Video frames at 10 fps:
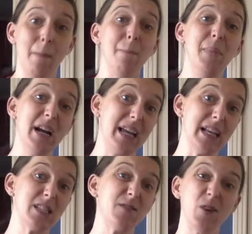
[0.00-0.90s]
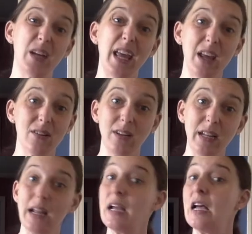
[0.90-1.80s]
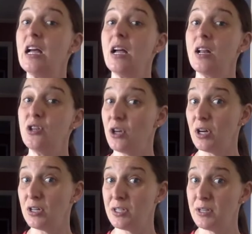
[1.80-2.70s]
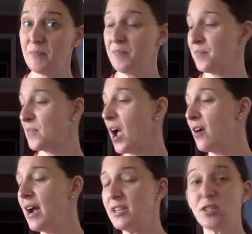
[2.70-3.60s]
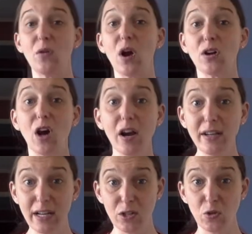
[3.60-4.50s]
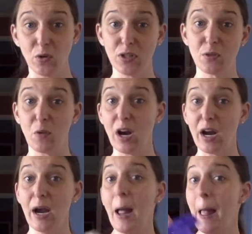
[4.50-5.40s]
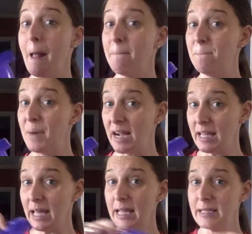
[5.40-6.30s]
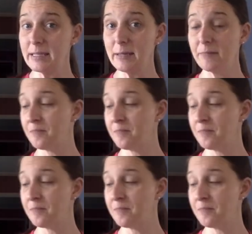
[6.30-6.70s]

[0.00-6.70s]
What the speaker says: Buckets for carrying dirt. All right, so our gardening tools were bucket,